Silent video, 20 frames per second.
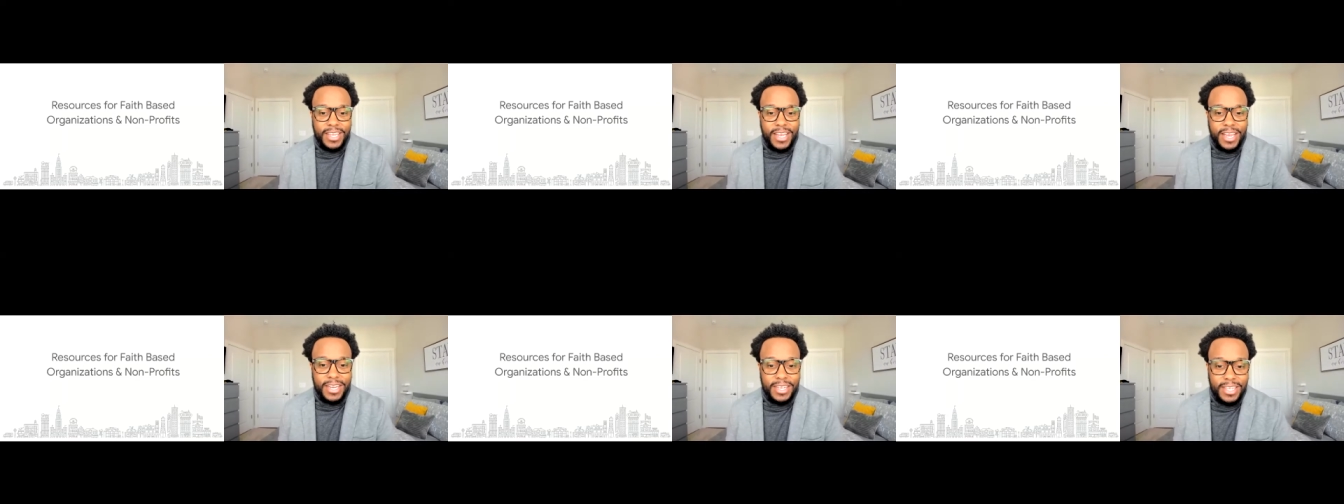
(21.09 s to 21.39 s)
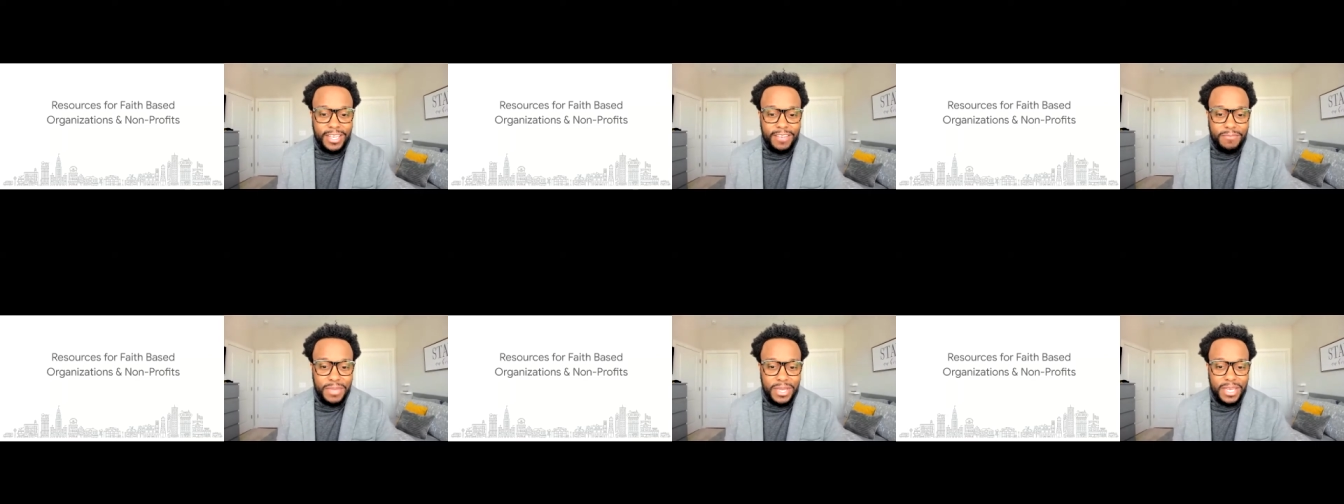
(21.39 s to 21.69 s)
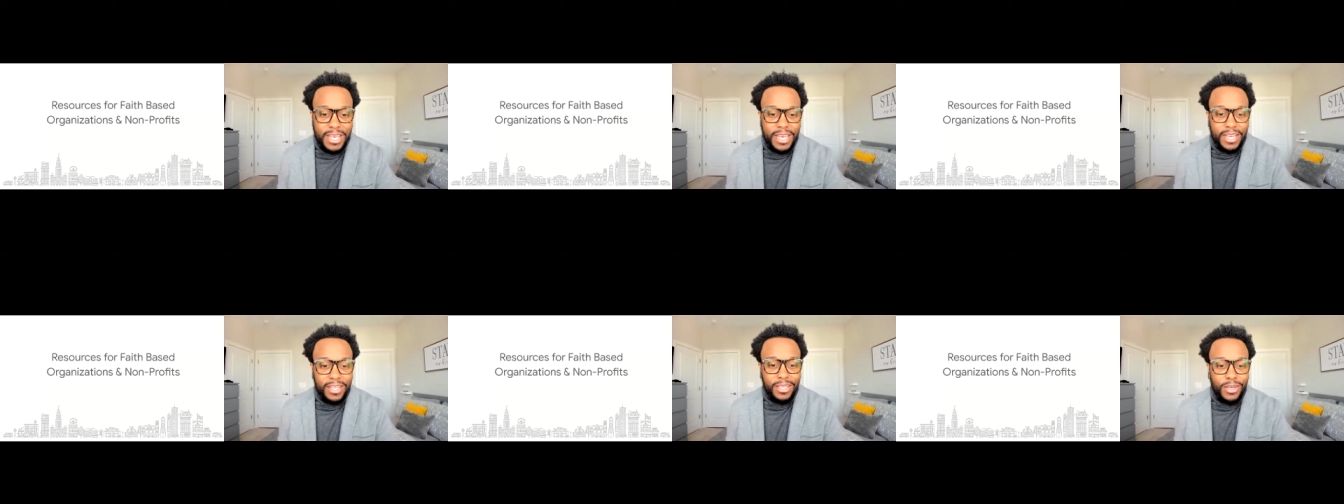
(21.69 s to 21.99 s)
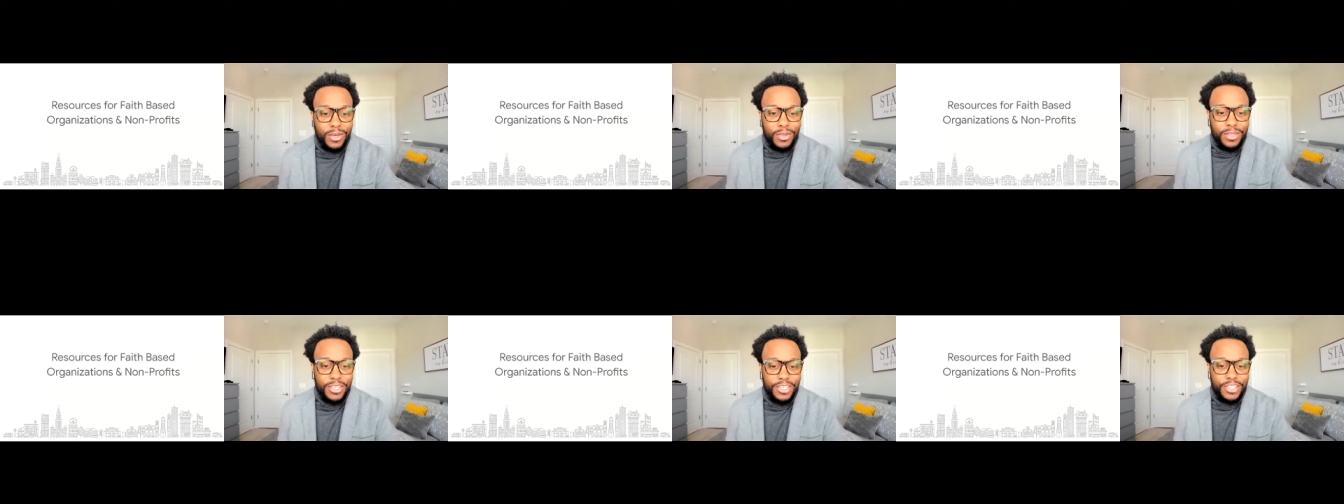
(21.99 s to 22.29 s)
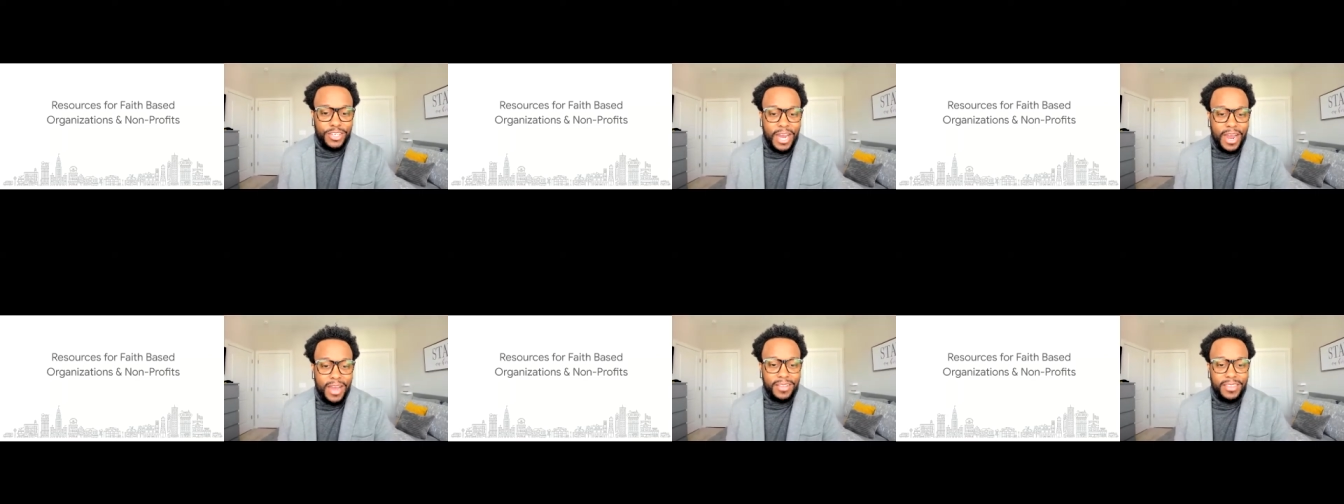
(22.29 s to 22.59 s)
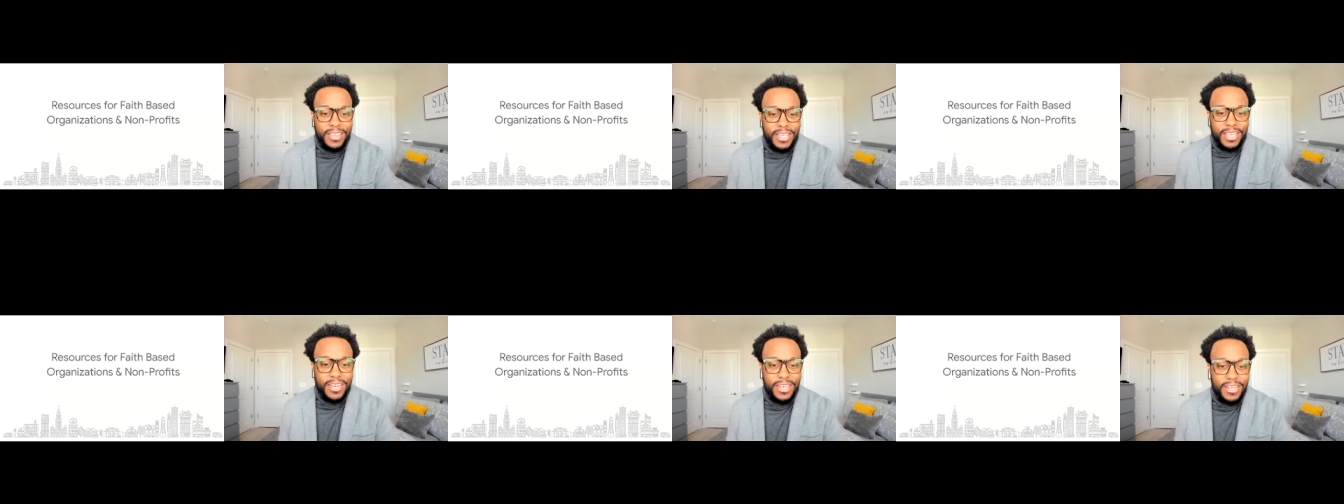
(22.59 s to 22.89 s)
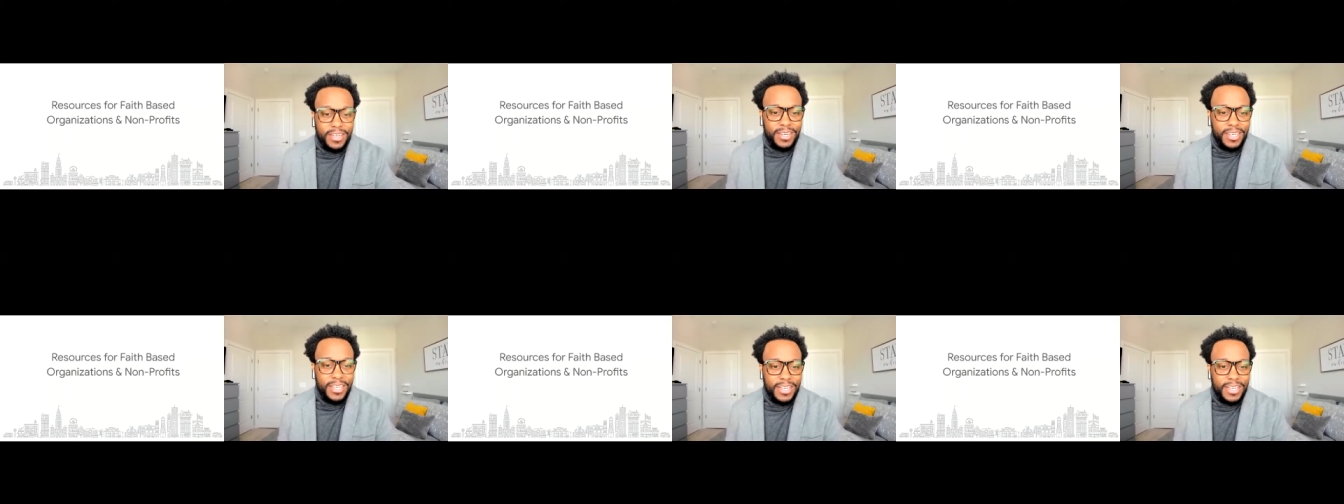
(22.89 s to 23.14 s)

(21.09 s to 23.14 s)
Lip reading: kind of give me a hello that you're out there.